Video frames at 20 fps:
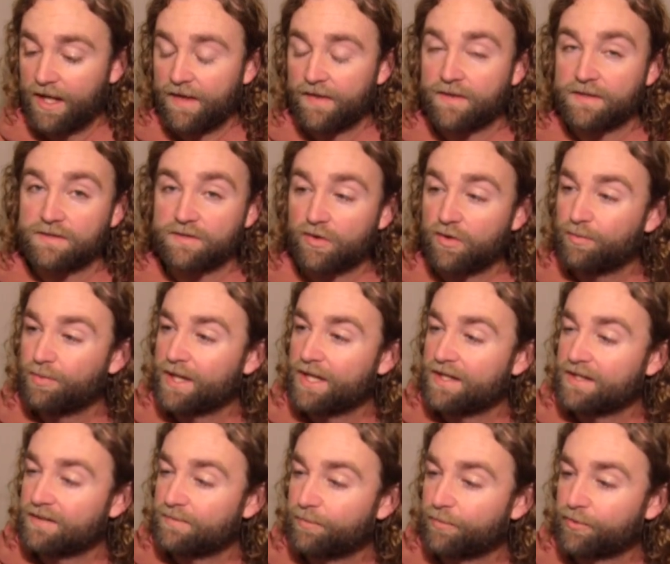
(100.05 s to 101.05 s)
And the sole plate
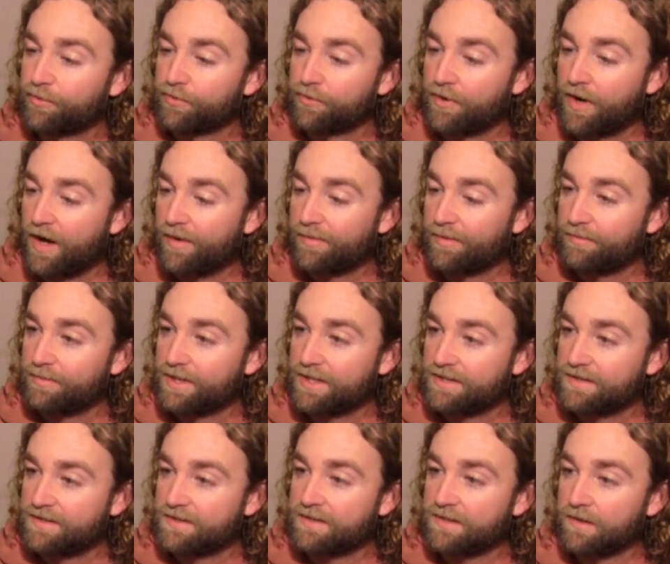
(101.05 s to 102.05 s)
is probably
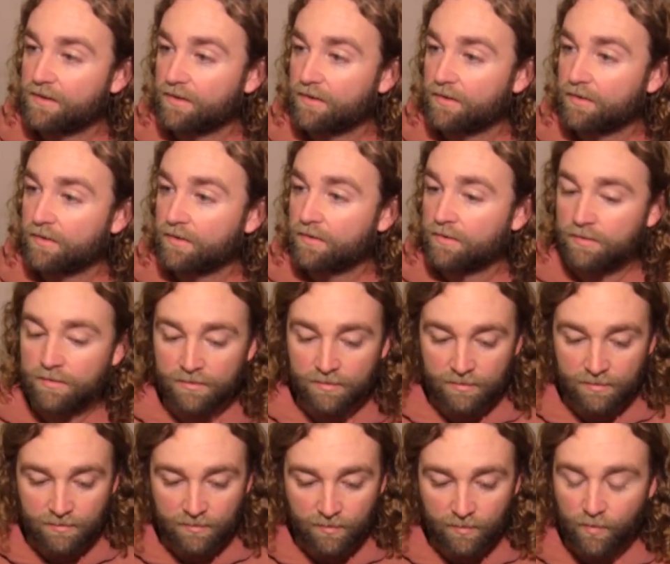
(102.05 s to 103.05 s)
still
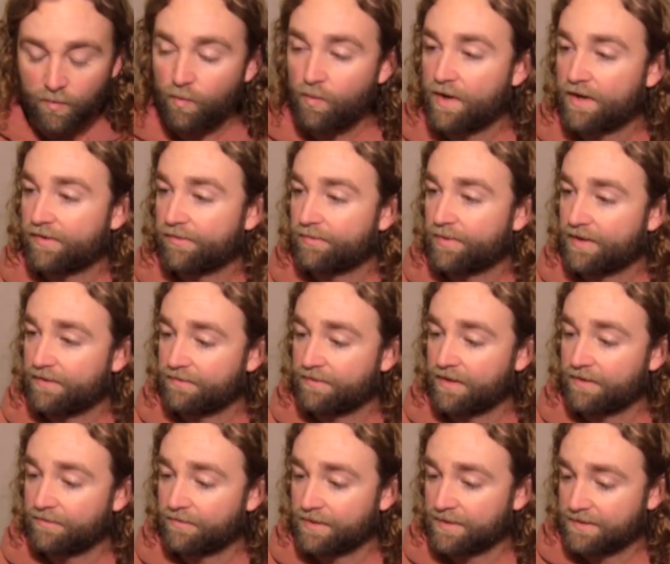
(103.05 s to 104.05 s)
one of my
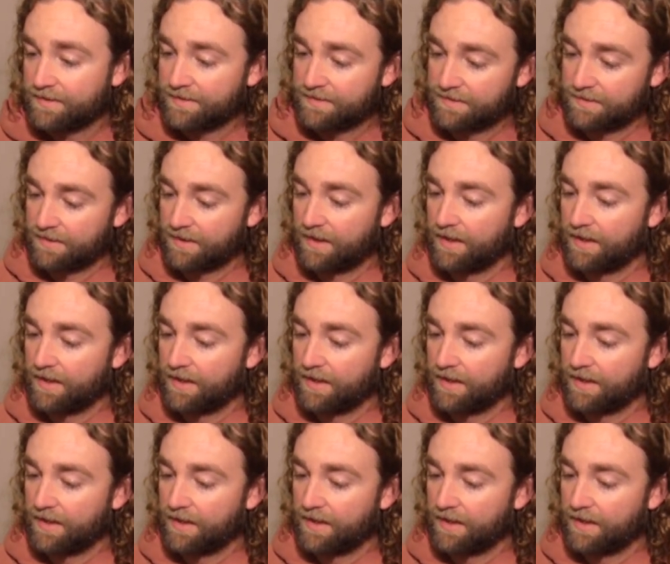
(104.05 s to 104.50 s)
favorites.